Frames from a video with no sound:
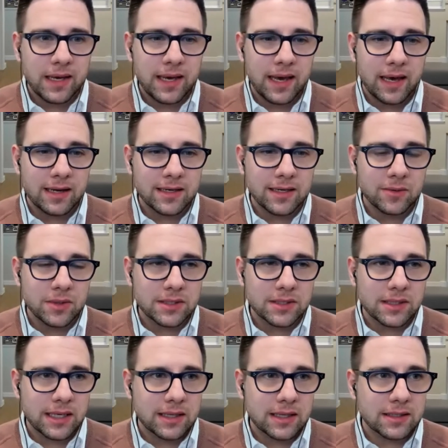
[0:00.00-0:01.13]
And it was
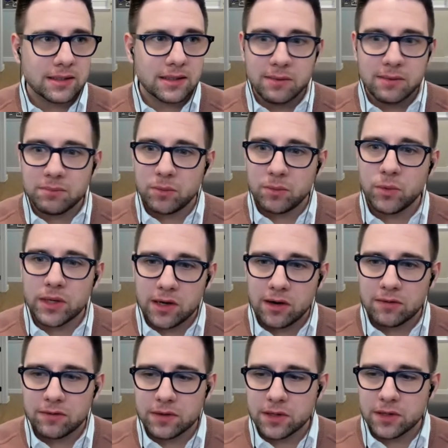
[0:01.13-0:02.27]
like this light bulb went
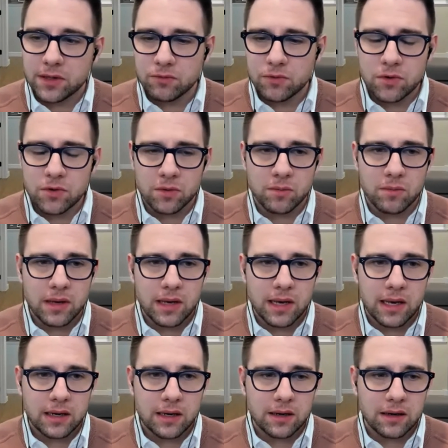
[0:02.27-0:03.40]
off in the room.
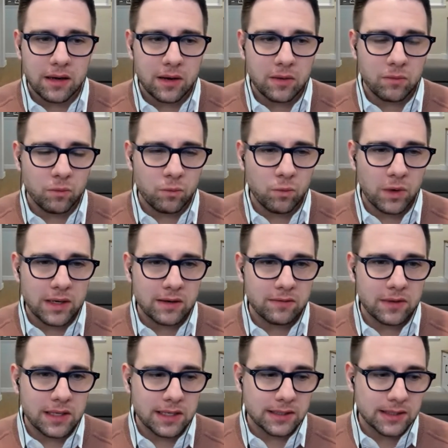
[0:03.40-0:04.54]
And, and one of
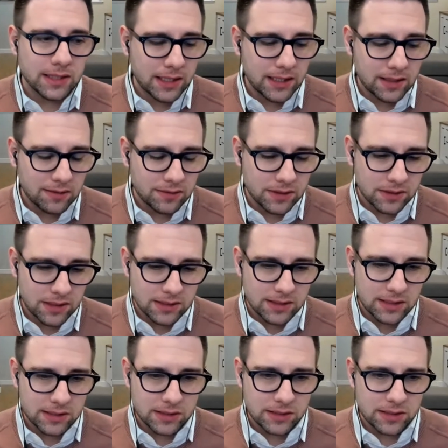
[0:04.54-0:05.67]
the executives
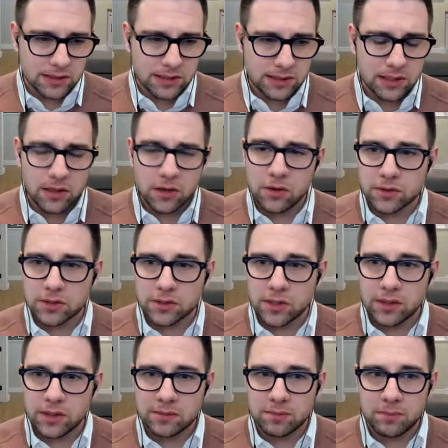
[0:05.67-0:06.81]
essentially just said, oh, so
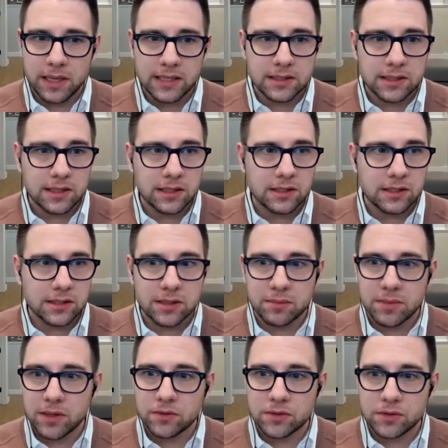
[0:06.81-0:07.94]
it's basically just
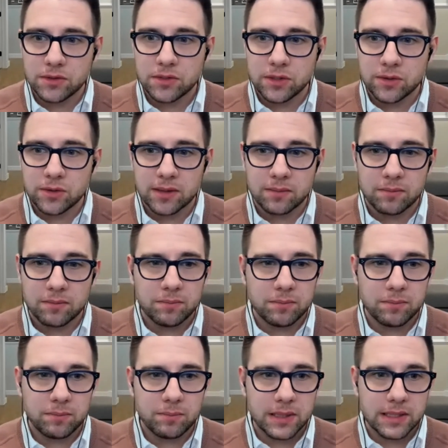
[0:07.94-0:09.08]
about doing
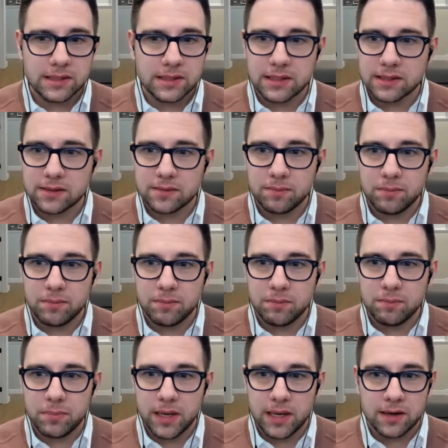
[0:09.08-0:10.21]
business
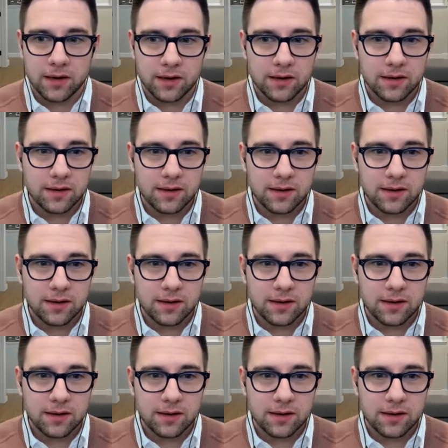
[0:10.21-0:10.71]
better.